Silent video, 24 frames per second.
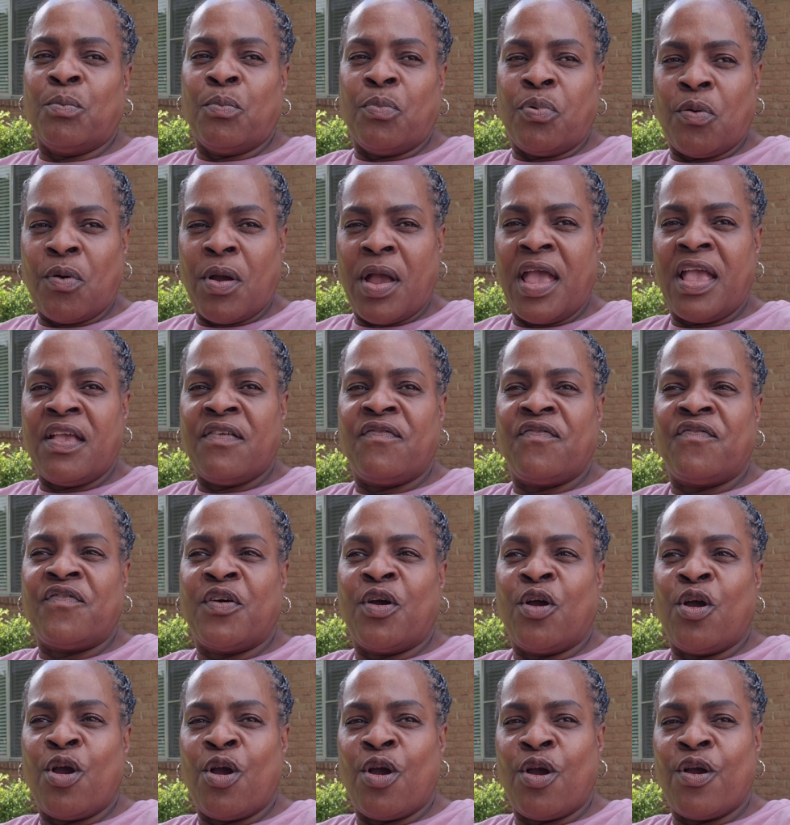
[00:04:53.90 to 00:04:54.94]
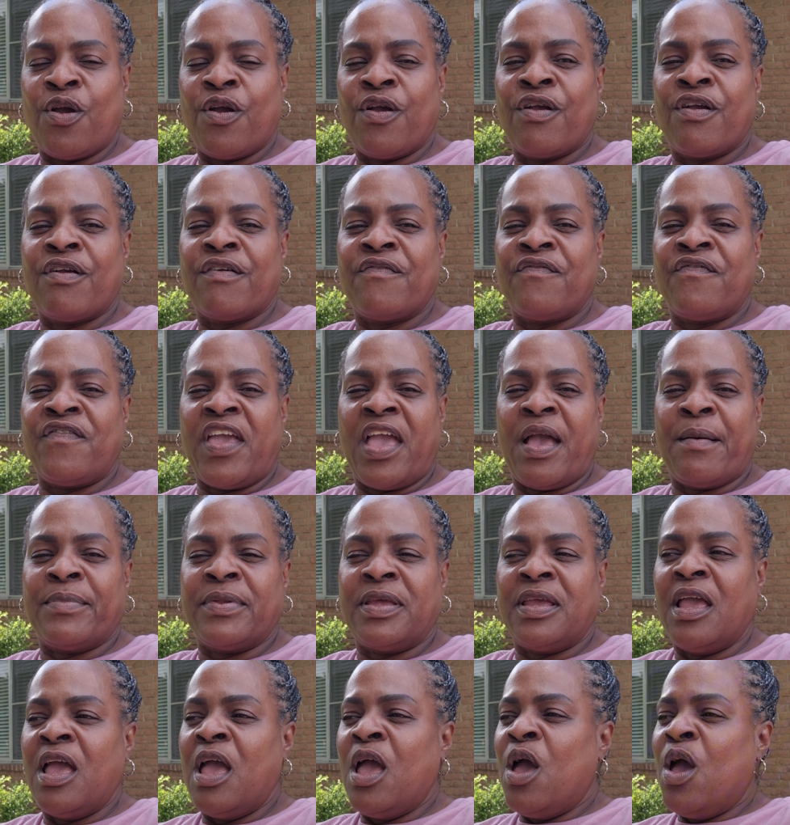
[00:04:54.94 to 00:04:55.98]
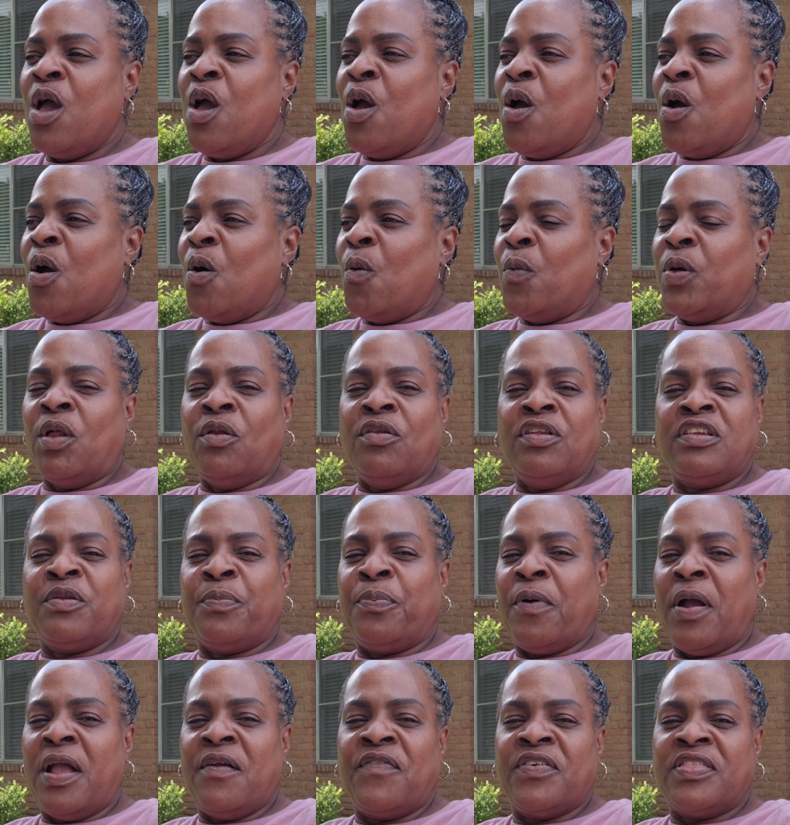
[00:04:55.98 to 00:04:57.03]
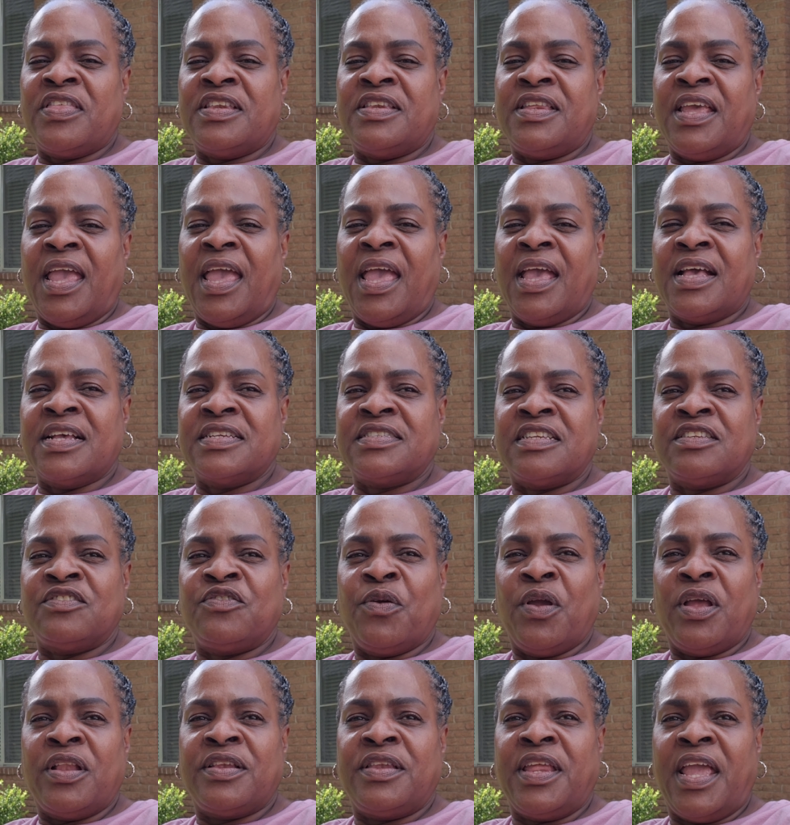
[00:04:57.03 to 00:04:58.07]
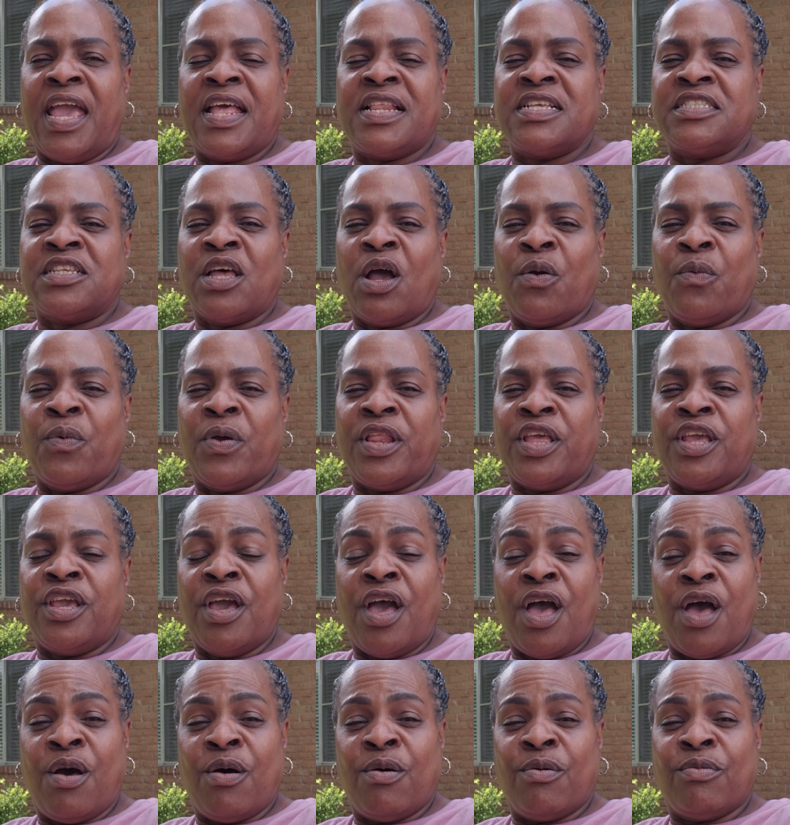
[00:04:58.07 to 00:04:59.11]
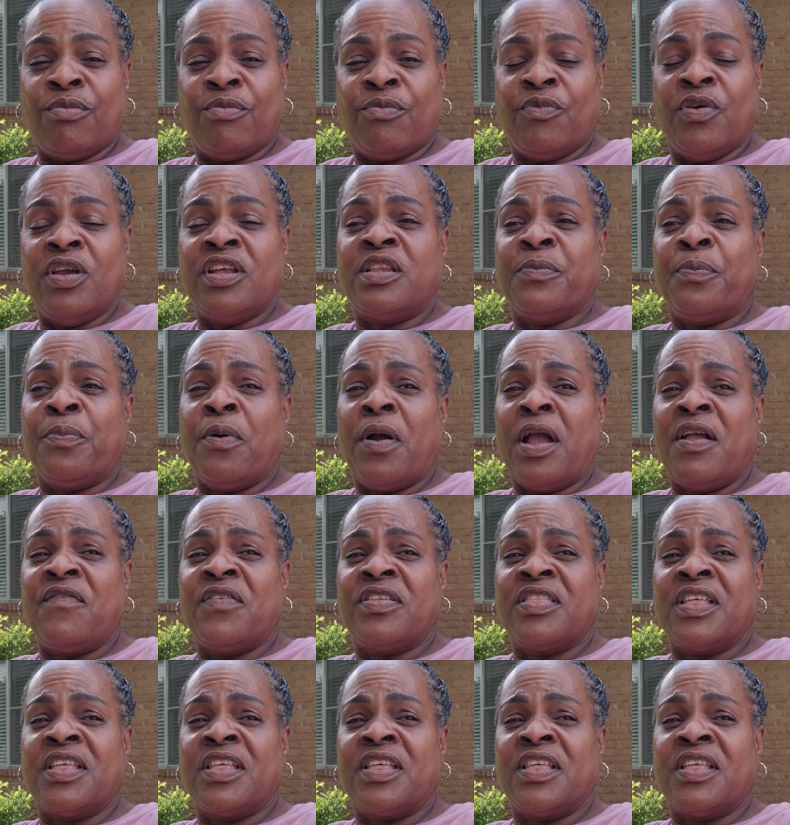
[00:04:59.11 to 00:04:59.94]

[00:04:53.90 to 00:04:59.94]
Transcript: Pray for her family. We don't need to pray for the dead because the dead is already gone. We need to pray for